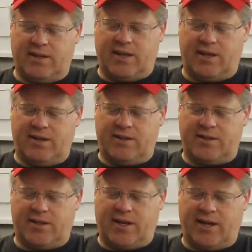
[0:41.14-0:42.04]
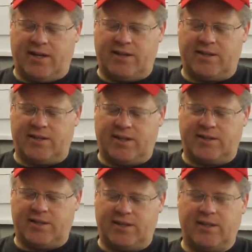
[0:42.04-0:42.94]
And you use your hand to
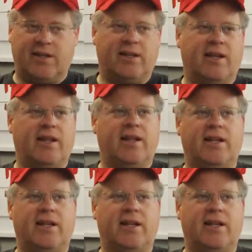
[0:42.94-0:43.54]
touch it, and